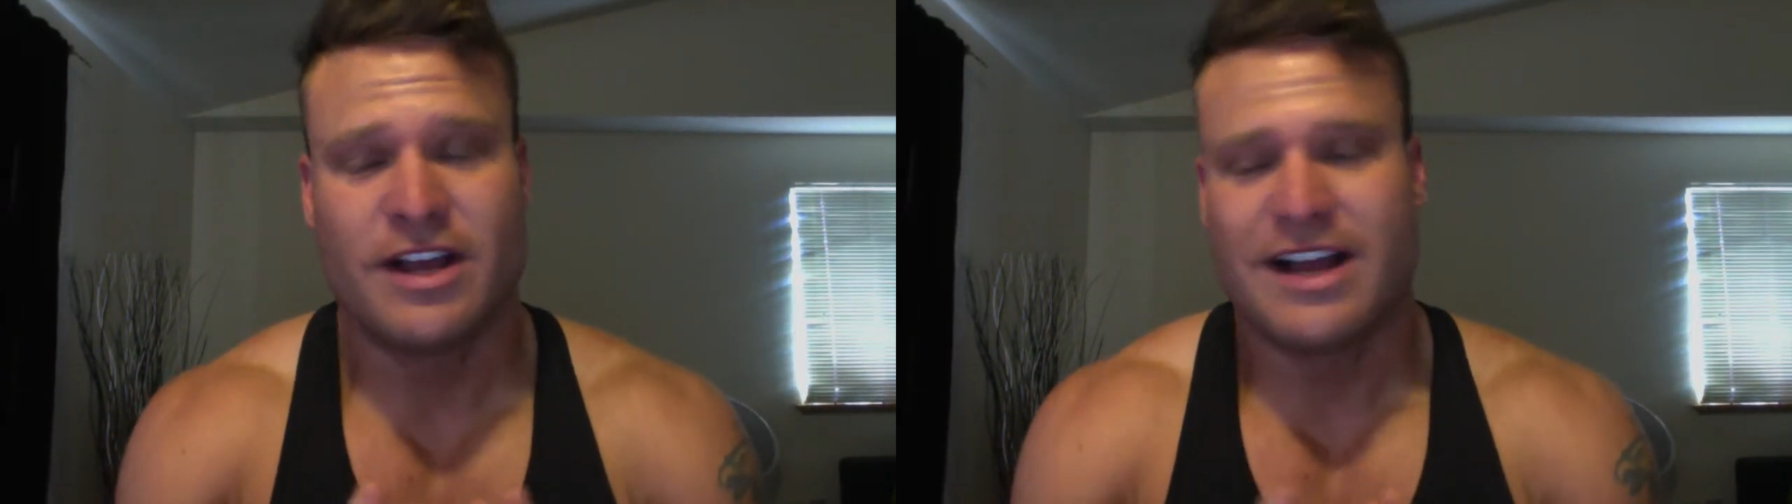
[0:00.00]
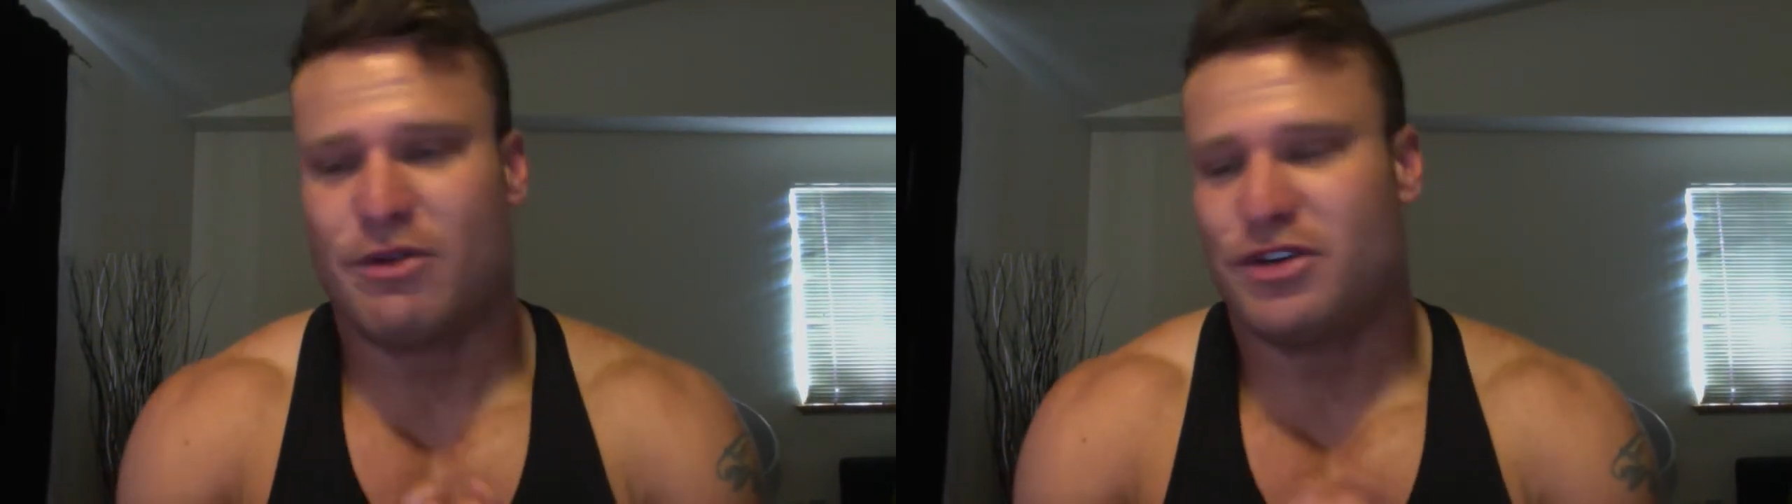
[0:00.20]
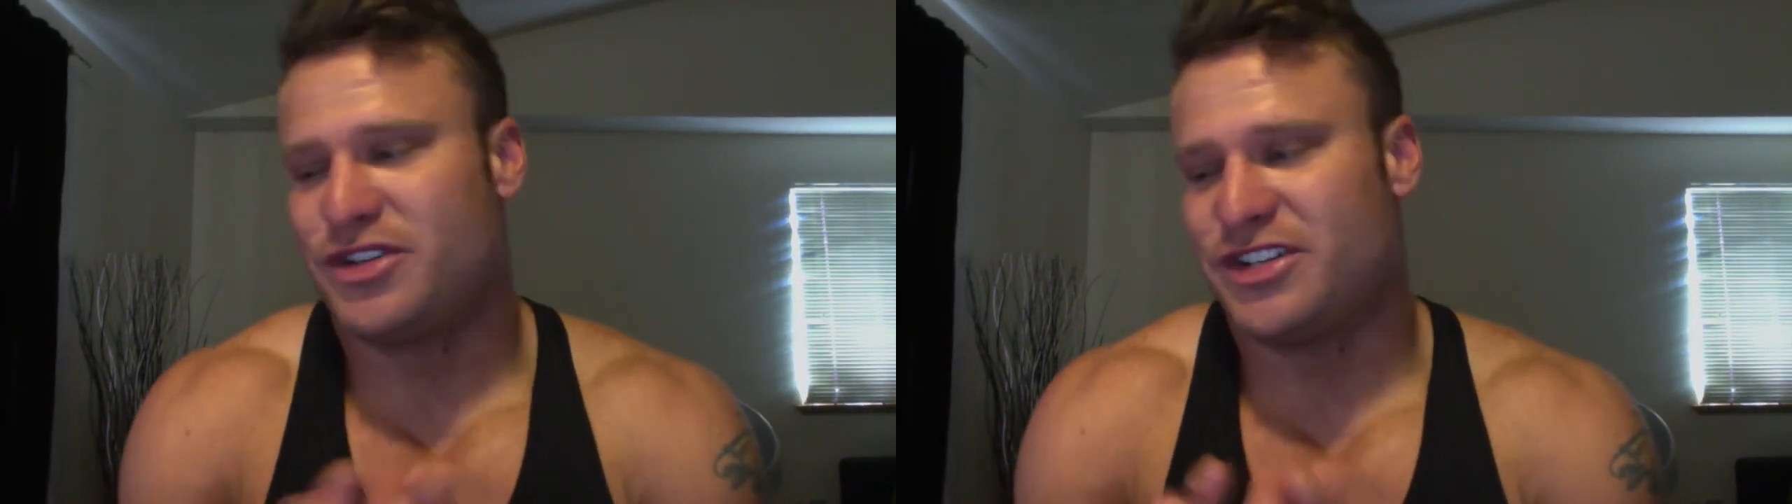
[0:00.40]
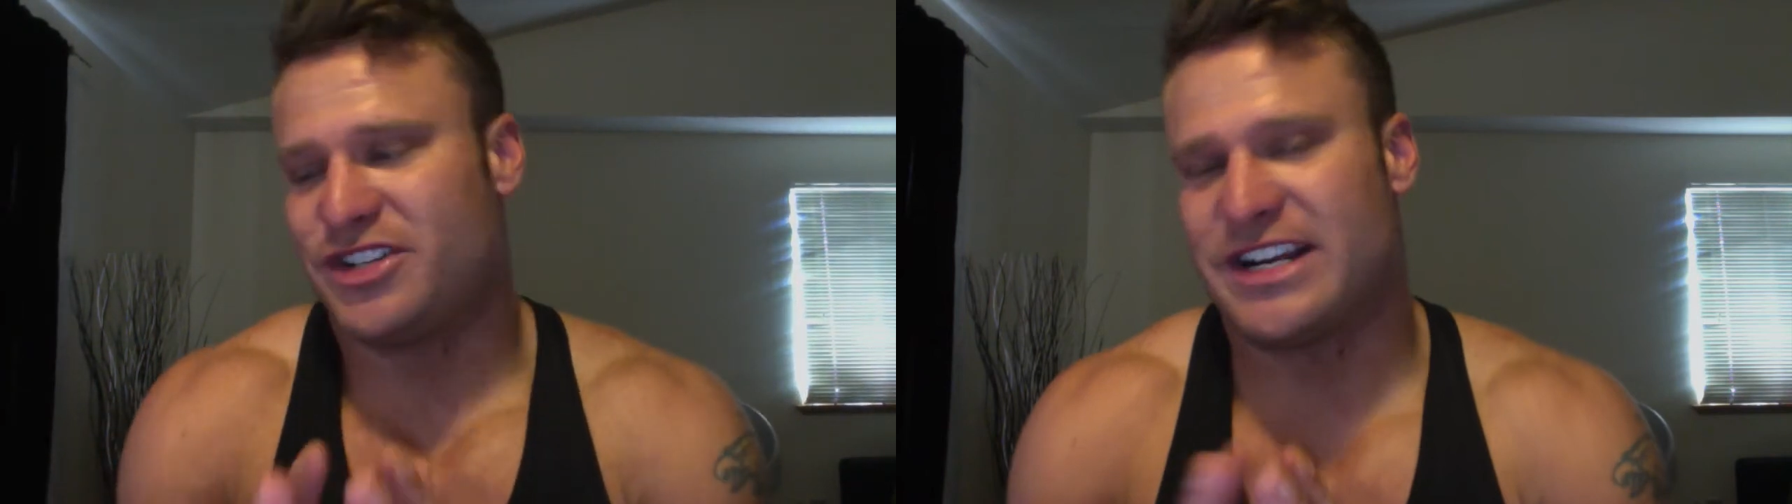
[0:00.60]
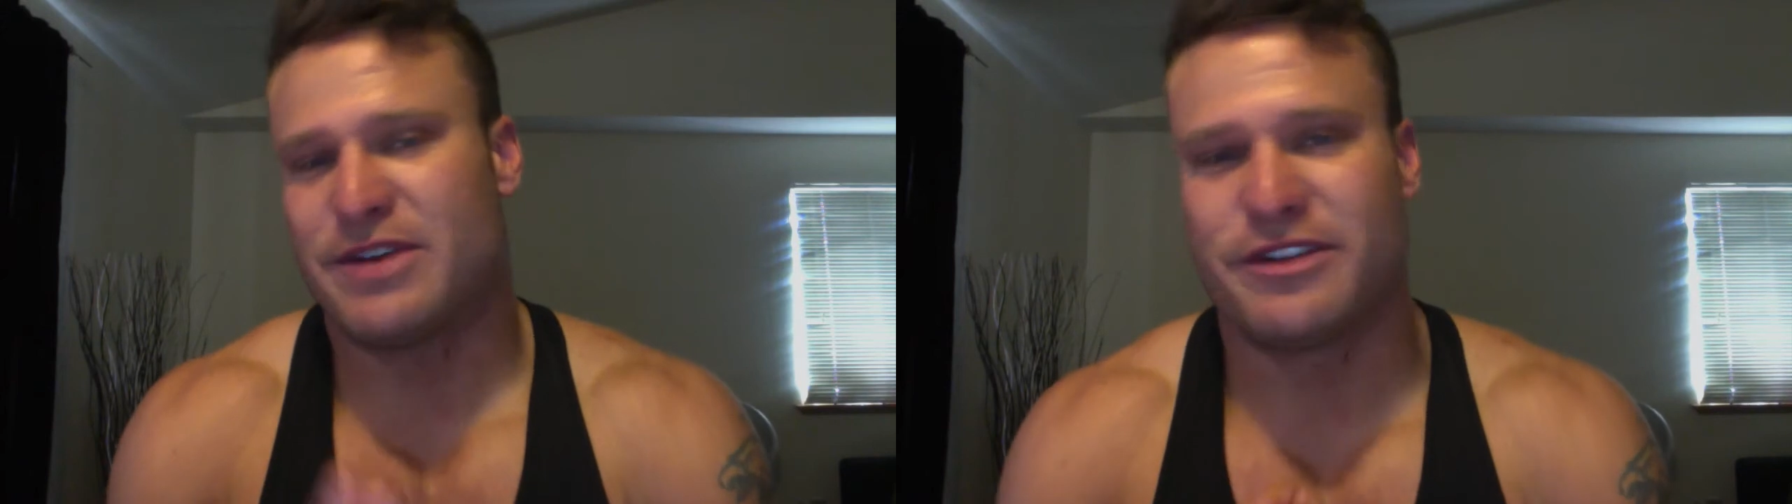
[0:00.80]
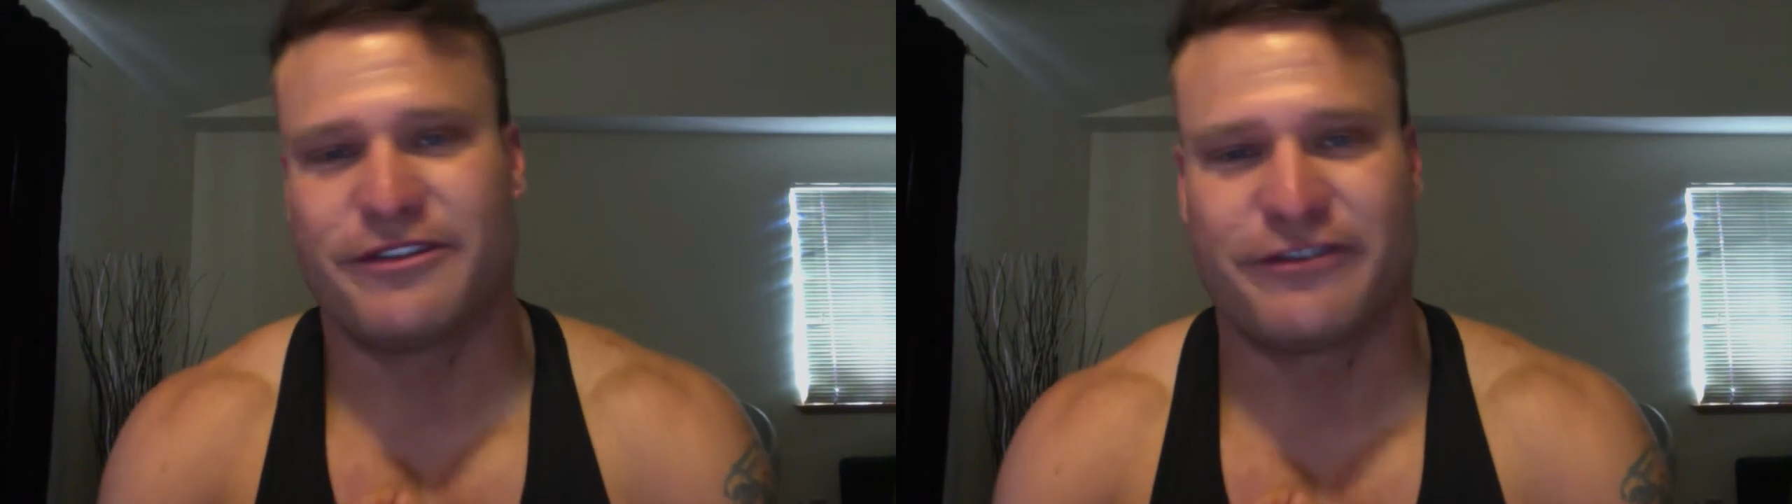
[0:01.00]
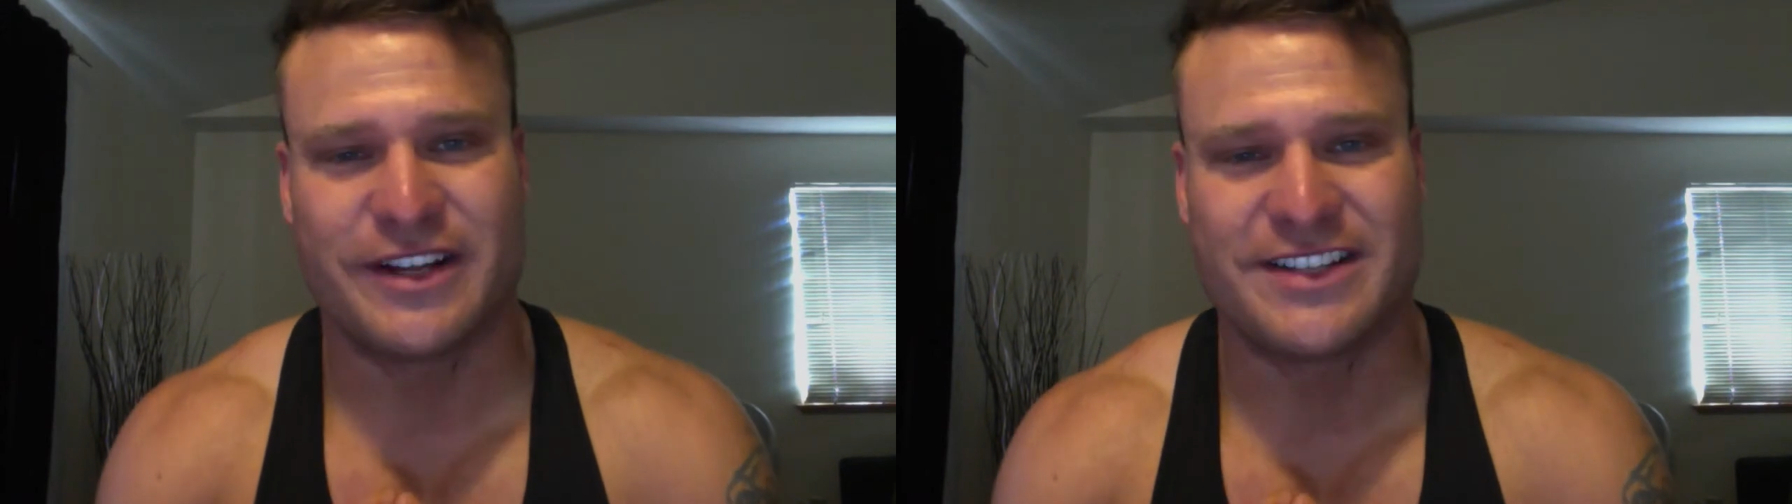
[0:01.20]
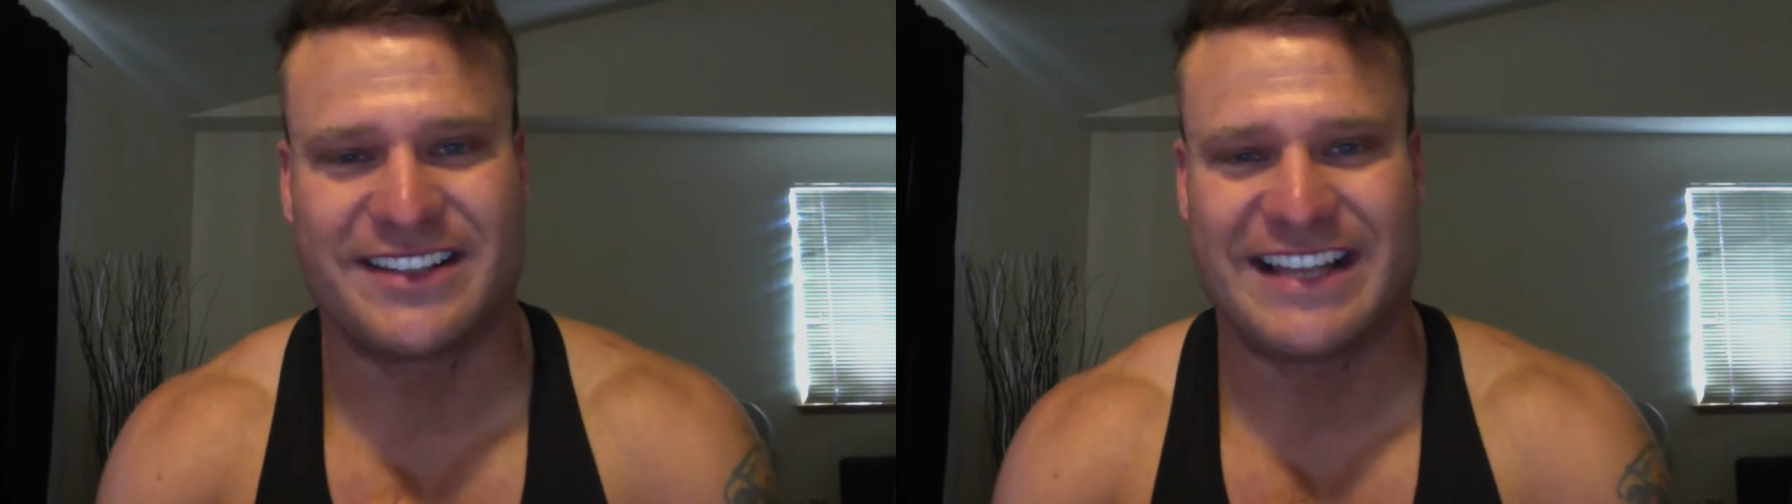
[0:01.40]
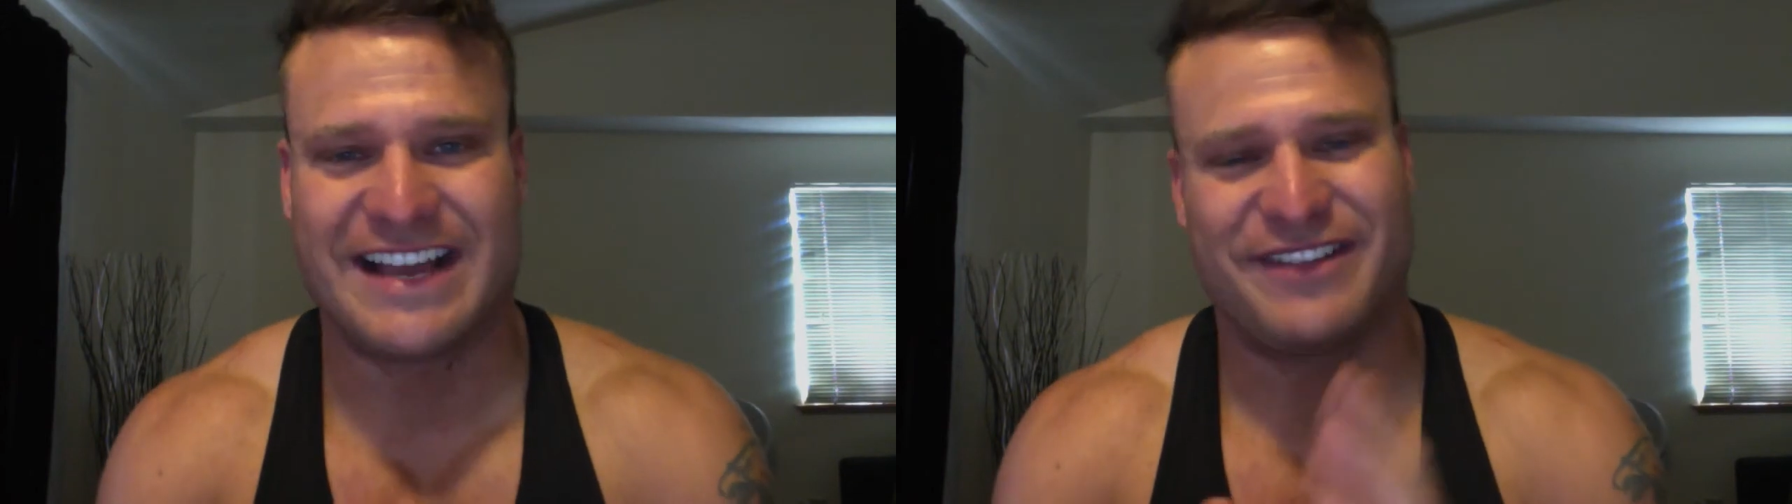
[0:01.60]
I want you to share with your friends and laugh